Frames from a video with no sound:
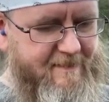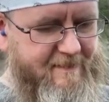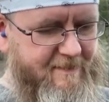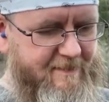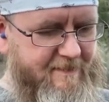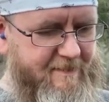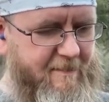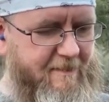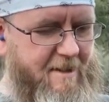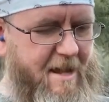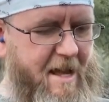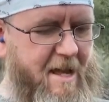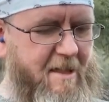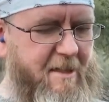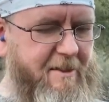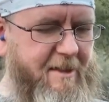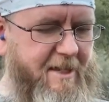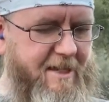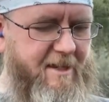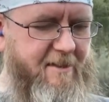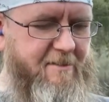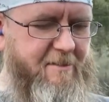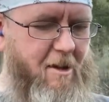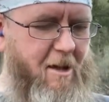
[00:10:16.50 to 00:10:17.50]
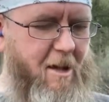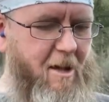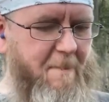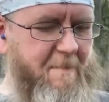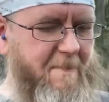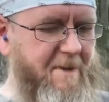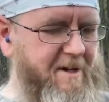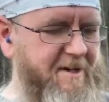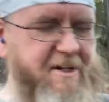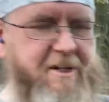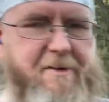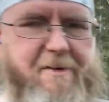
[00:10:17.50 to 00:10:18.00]
now the thing is, all I'm
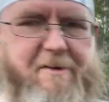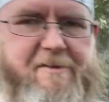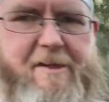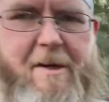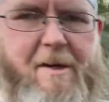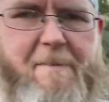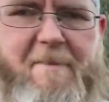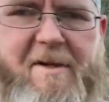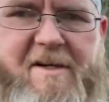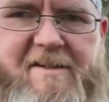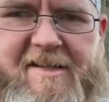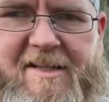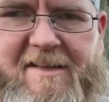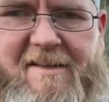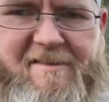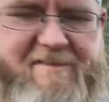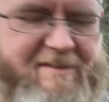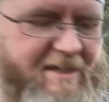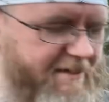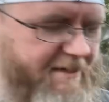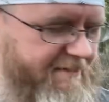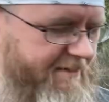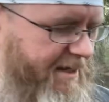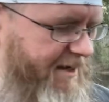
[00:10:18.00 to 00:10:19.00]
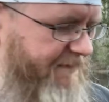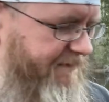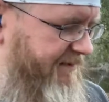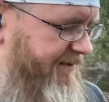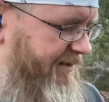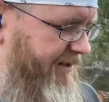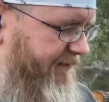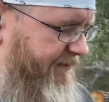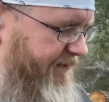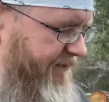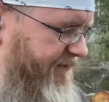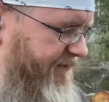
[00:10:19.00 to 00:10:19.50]
going to do is I'm going to take the safety off and see if it